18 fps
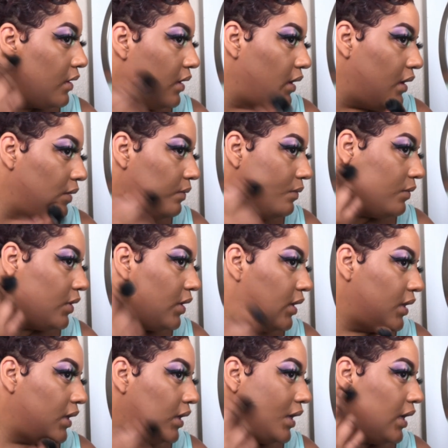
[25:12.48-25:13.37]
and
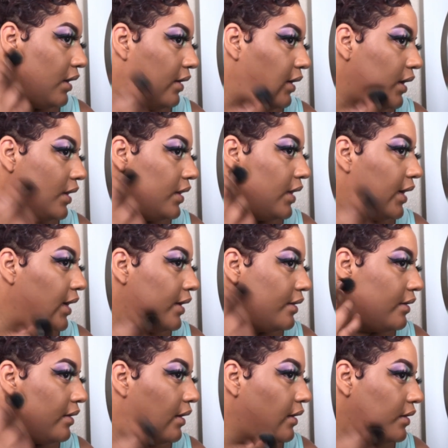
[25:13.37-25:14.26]
really carrying
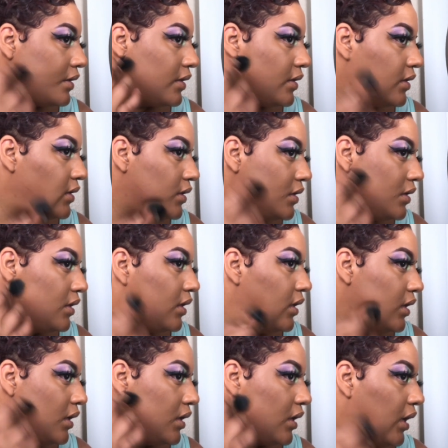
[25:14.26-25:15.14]
that dark
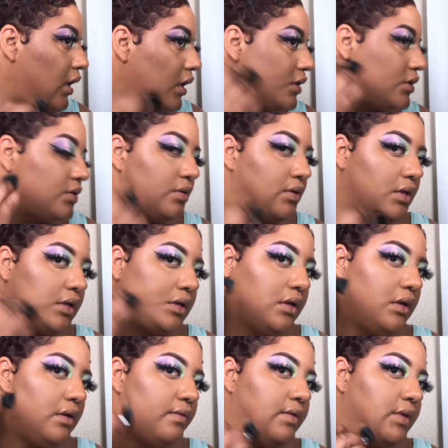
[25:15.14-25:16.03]
contour
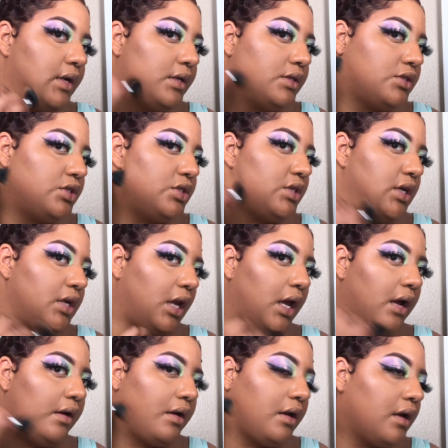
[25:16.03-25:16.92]
underneath that chin
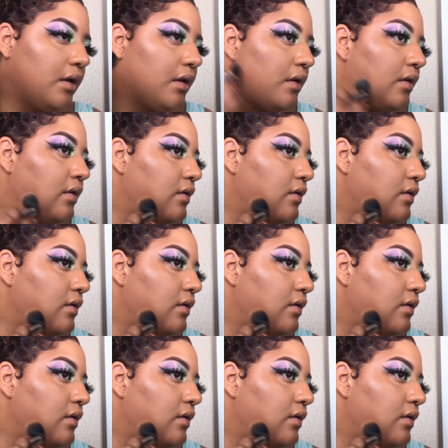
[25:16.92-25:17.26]
area.